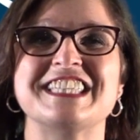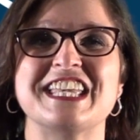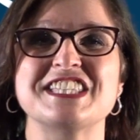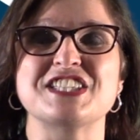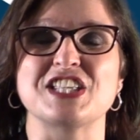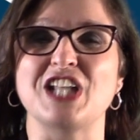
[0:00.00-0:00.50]

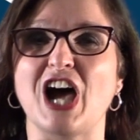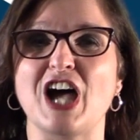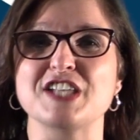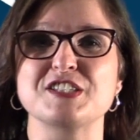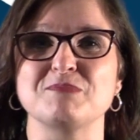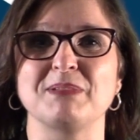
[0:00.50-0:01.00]
It's an
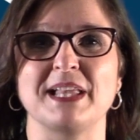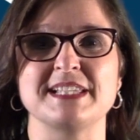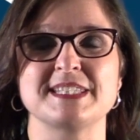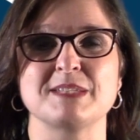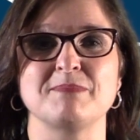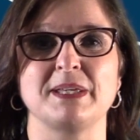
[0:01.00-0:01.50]
awesome
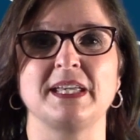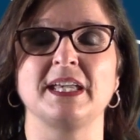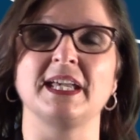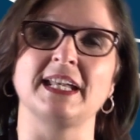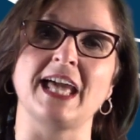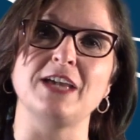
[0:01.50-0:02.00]
place to be,
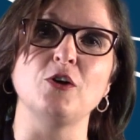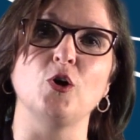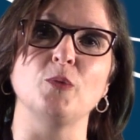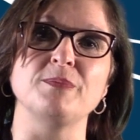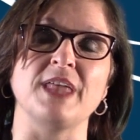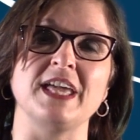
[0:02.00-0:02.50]
and I
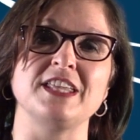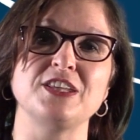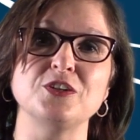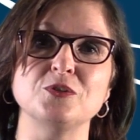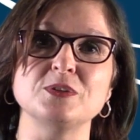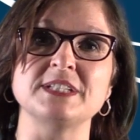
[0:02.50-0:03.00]
hope that
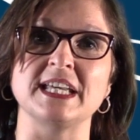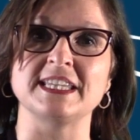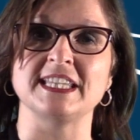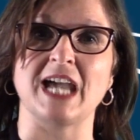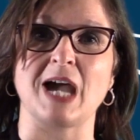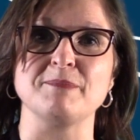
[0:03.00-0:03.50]
you take
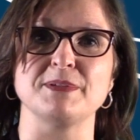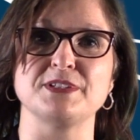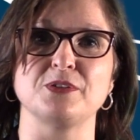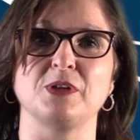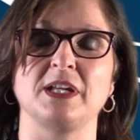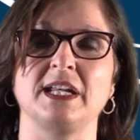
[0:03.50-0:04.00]
the
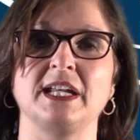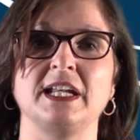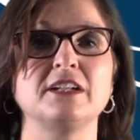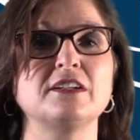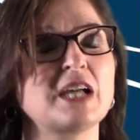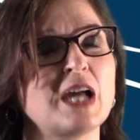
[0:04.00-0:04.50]

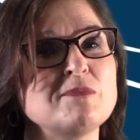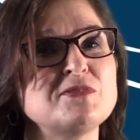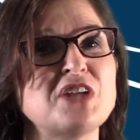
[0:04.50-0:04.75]
opportunity to come